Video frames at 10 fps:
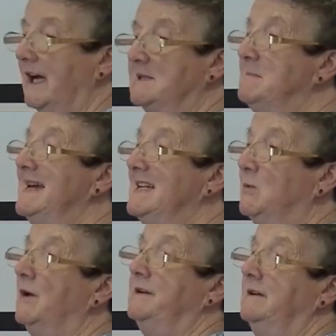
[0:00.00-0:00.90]
had made
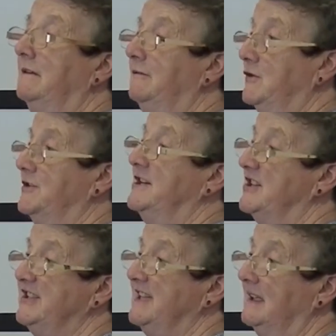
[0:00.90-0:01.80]
one for the
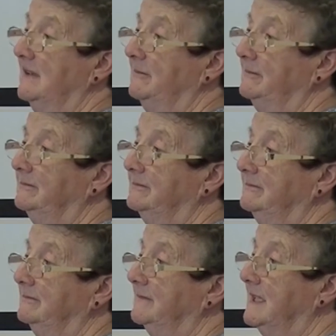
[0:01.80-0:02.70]
nursery.
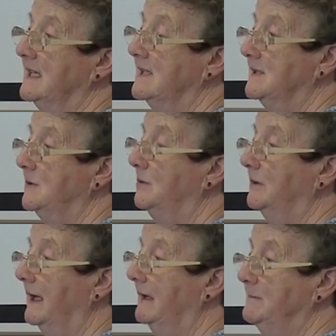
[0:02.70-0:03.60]

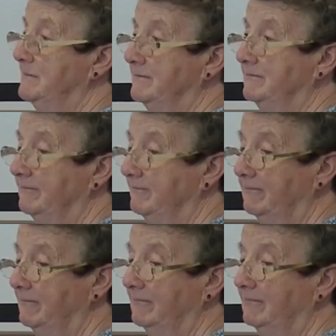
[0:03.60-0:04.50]
So
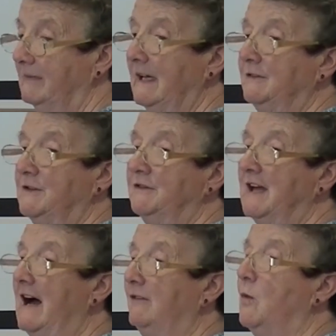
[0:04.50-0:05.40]
even if
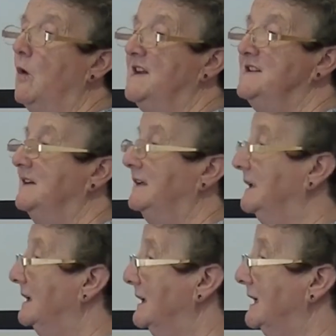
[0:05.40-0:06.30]
you have one
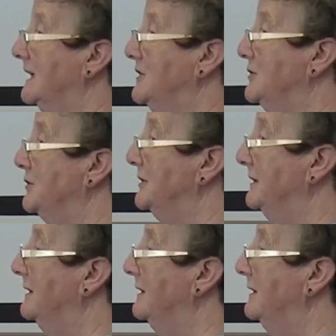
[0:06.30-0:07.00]
in your